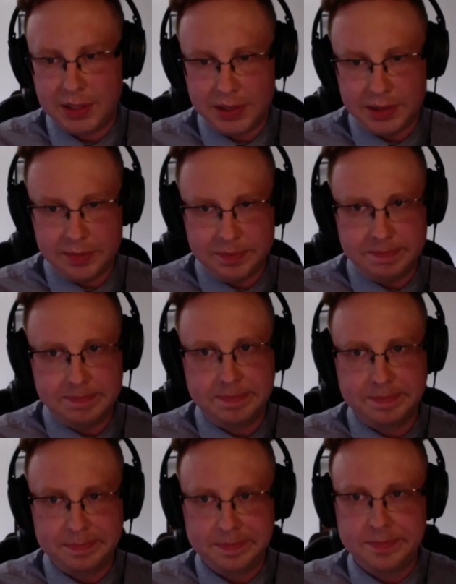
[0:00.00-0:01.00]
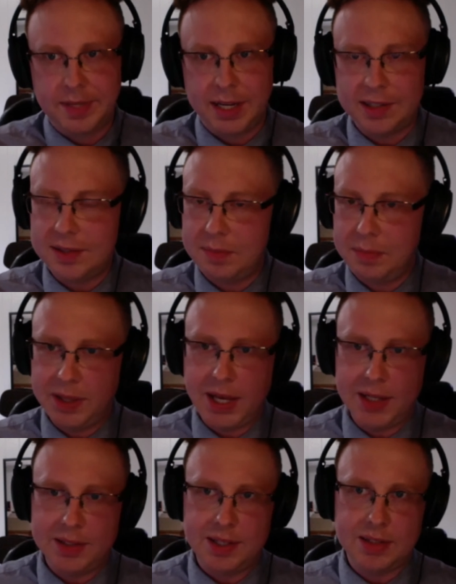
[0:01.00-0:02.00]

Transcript: Um, it's but that's